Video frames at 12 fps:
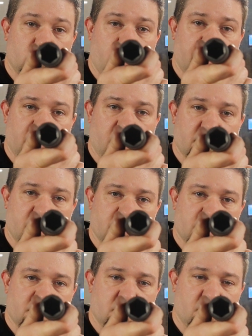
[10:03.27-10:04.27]
20 lug
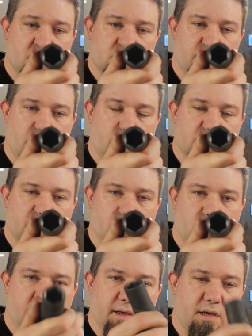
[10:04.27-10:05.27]
nuts, that's about what they
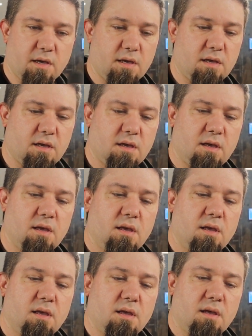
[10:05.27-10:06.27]
look like.
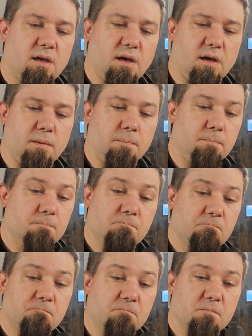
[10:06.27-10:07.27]
Can't
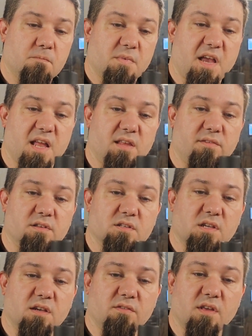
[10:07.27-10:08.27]
even
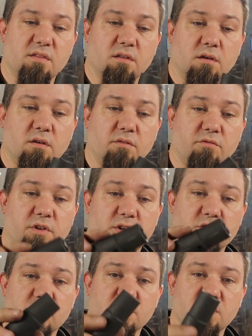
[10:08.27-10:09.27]
see that the
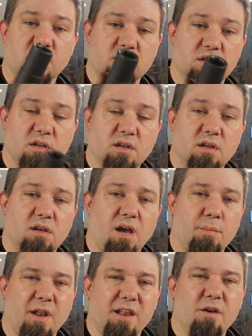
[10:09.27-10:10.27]
finish is nicked. I
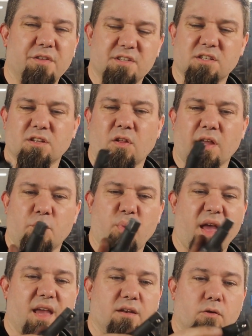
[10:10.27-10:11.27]
mean, I know this isn't like
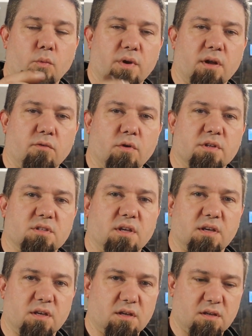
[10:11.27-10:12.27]
paint or whatever. It's
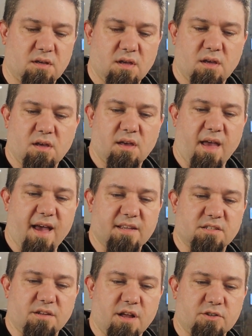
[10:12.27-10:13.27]
like a acid